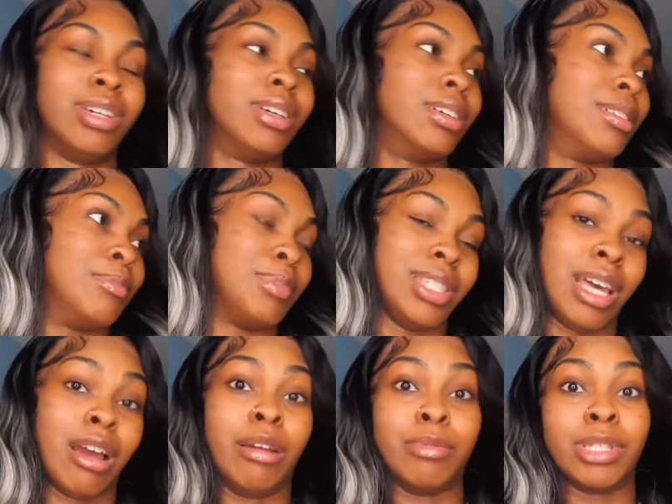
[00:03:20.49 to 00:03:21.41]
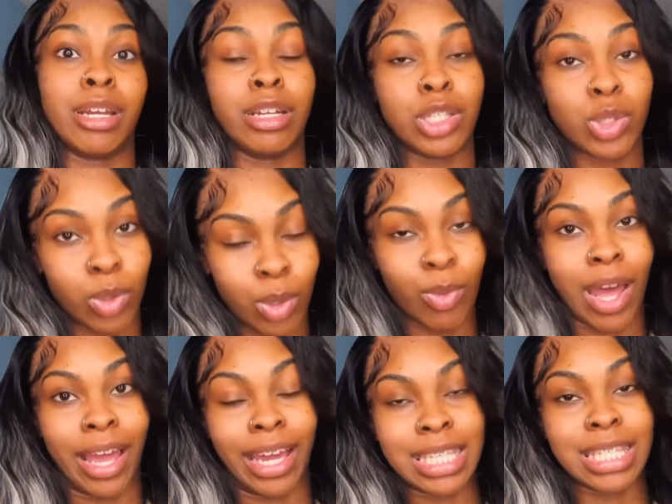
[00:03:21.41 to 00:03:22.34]
I'm sorry, I'm turning twenty-one.
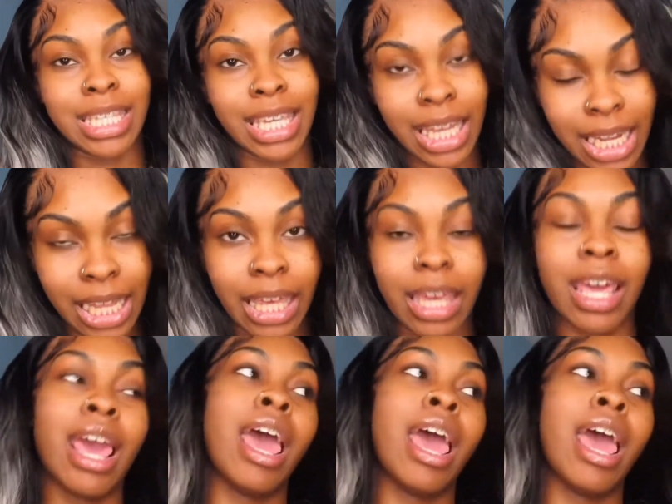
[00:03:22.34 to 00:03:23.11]
I got to get lit.